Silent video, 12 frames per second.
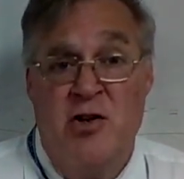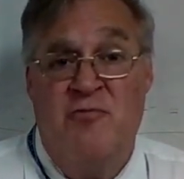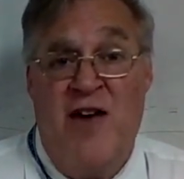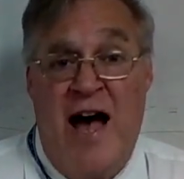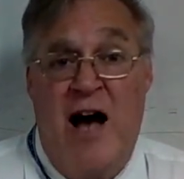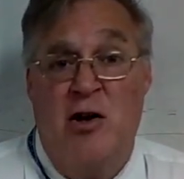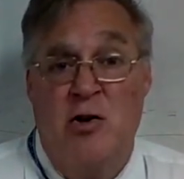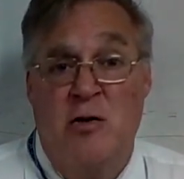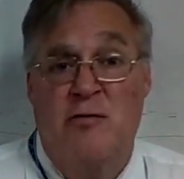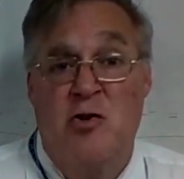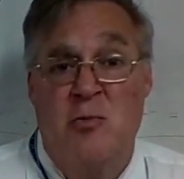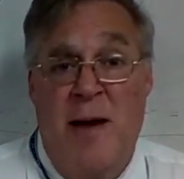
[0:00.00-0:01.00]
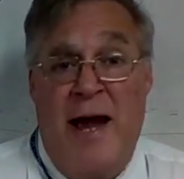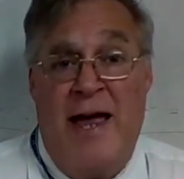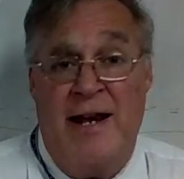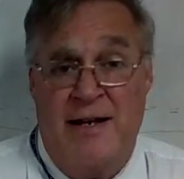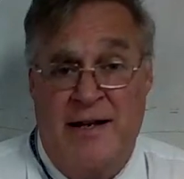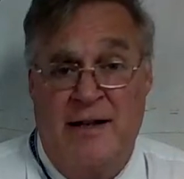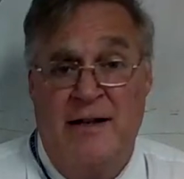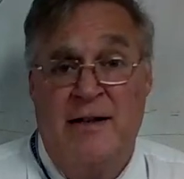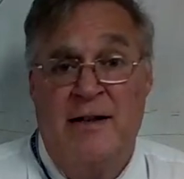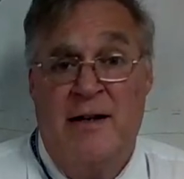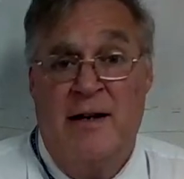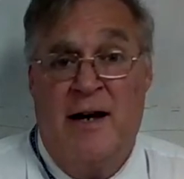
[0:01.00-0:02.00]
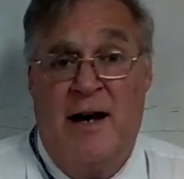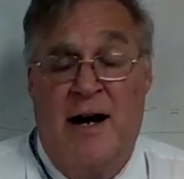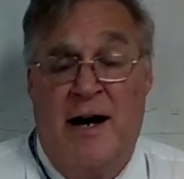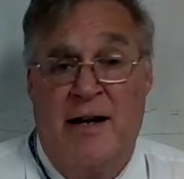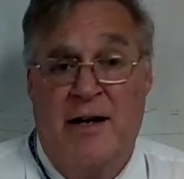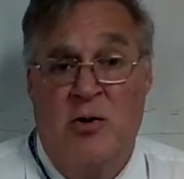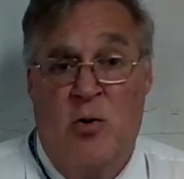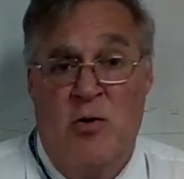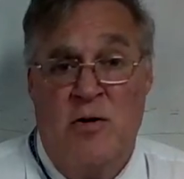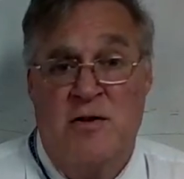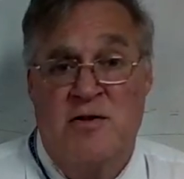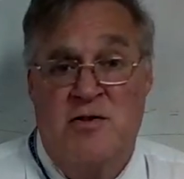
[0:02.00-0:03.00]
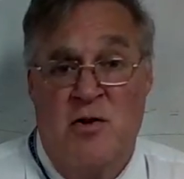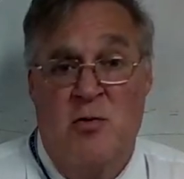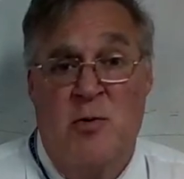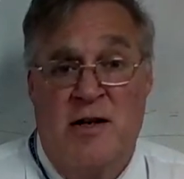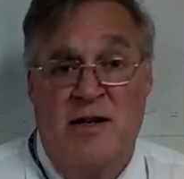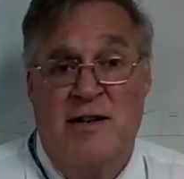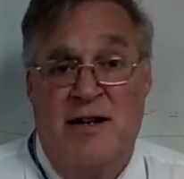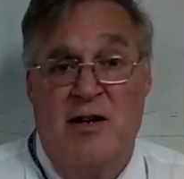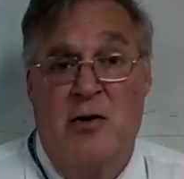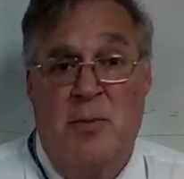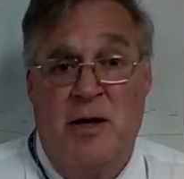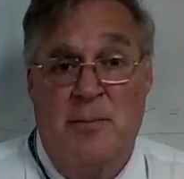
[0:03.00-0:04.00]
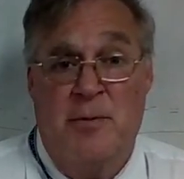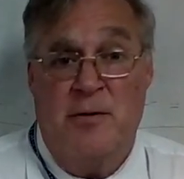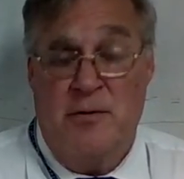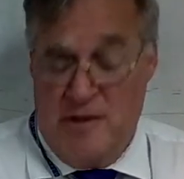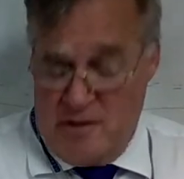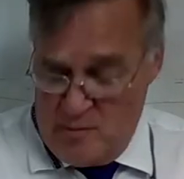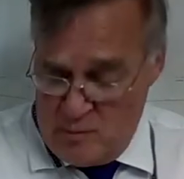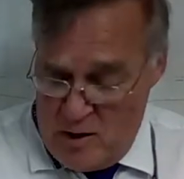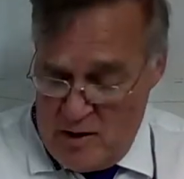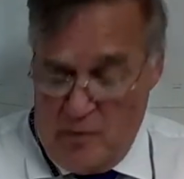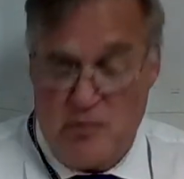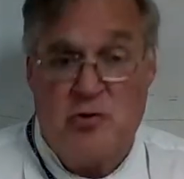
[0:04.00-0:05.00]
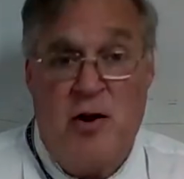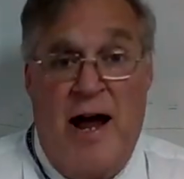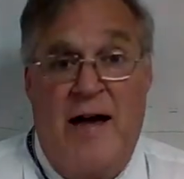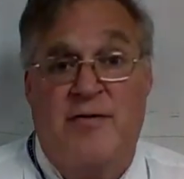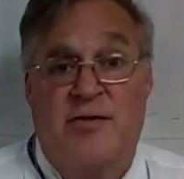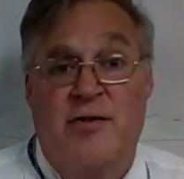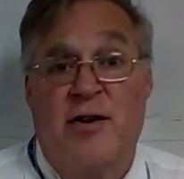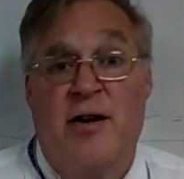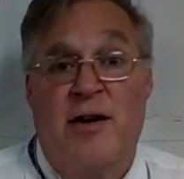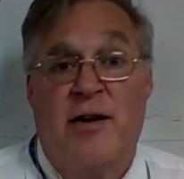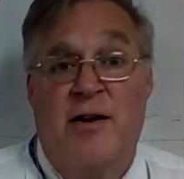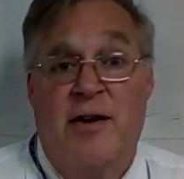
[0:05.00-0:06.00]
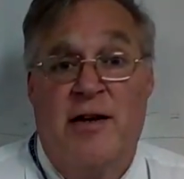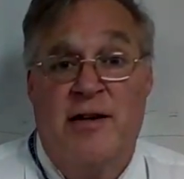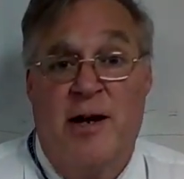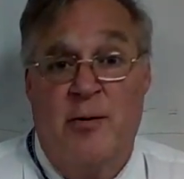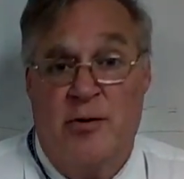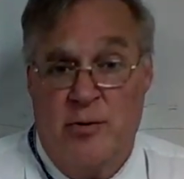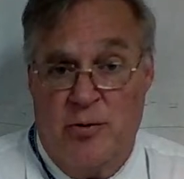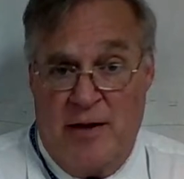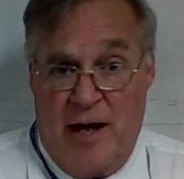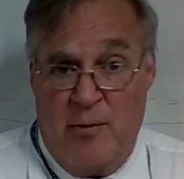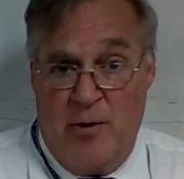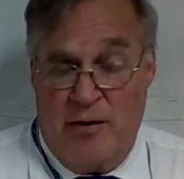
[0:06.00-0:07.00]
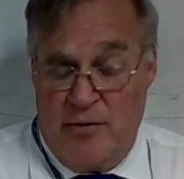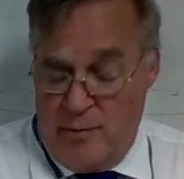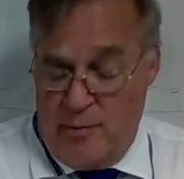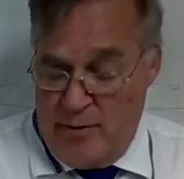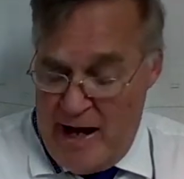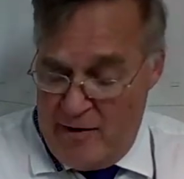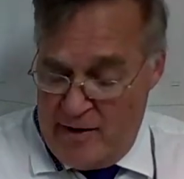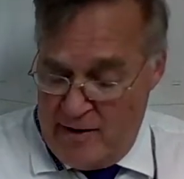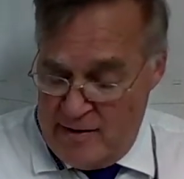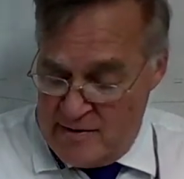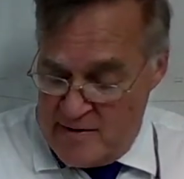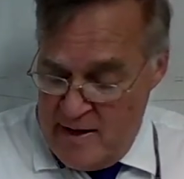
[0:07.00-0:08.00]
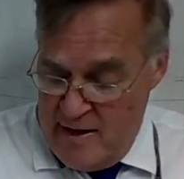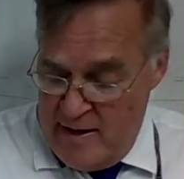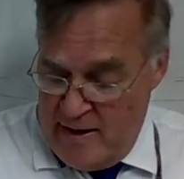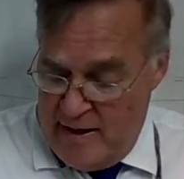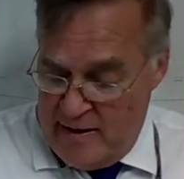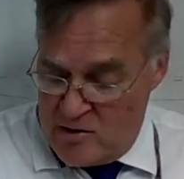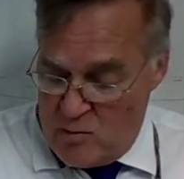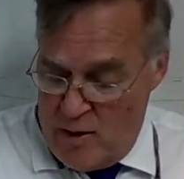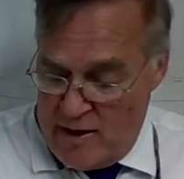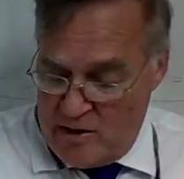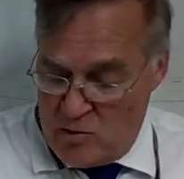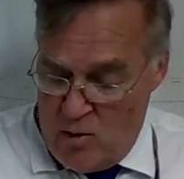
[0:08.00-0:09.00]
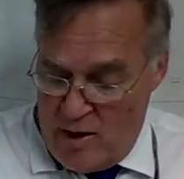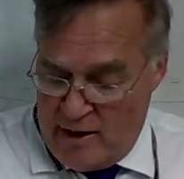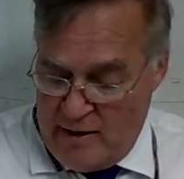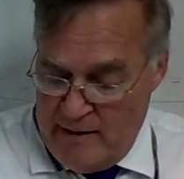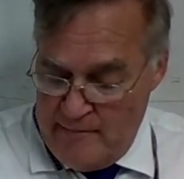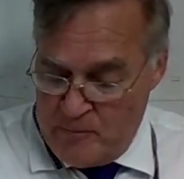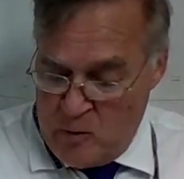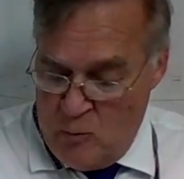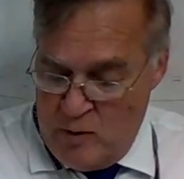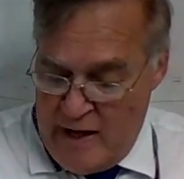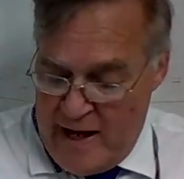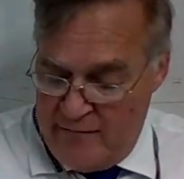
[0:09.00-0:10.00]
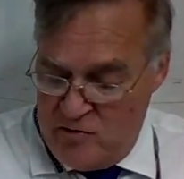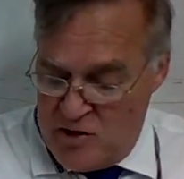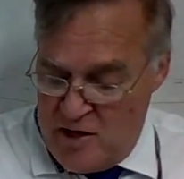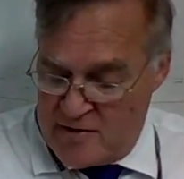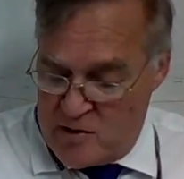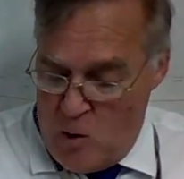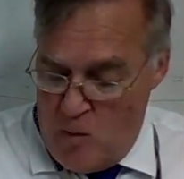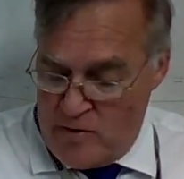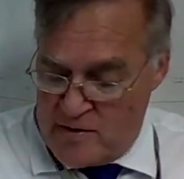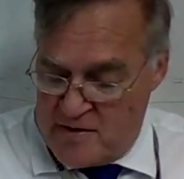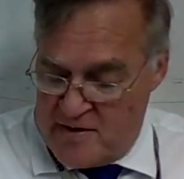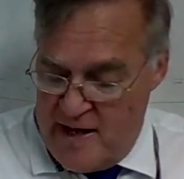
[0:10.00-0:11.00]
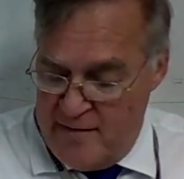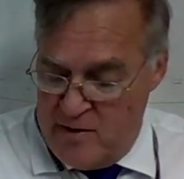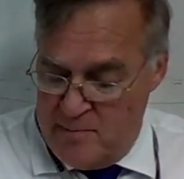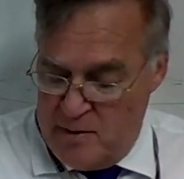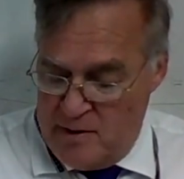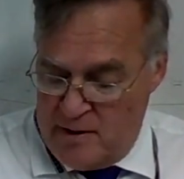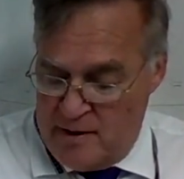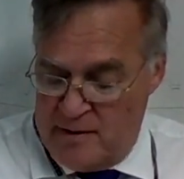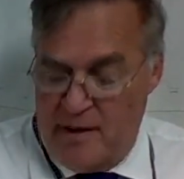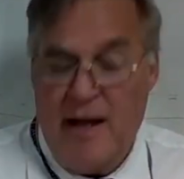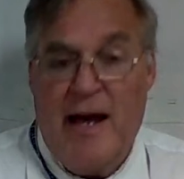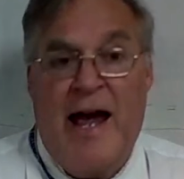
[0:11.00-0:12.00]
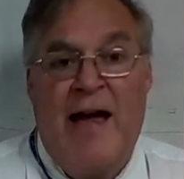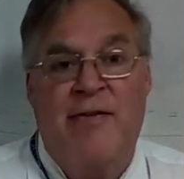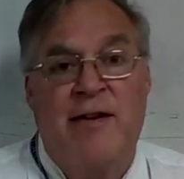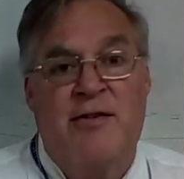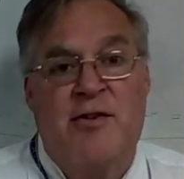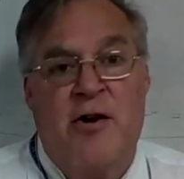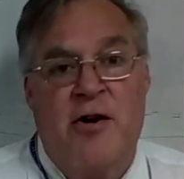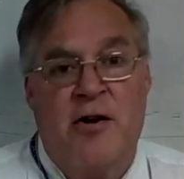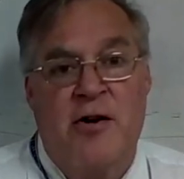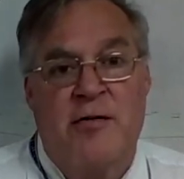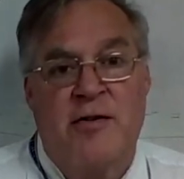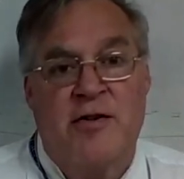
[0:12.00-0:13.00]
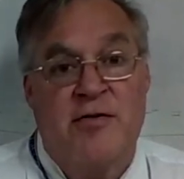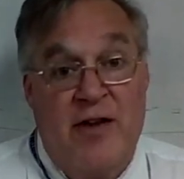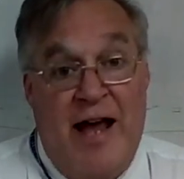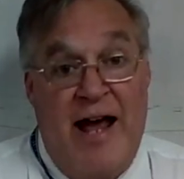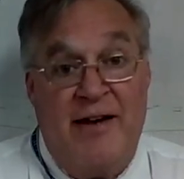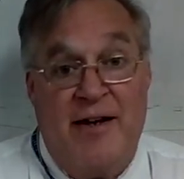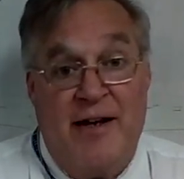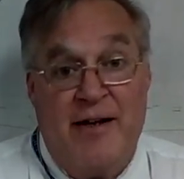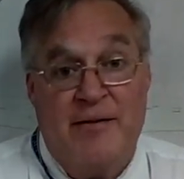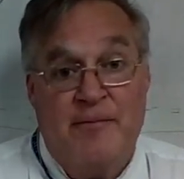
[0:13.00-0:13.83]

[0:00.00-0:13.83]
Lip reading: value of humanity in order so we can kill people. This was one of those graphs that they were doing that with. The reality is, in 2020, we have just over 7 billion, and this curve is flattening.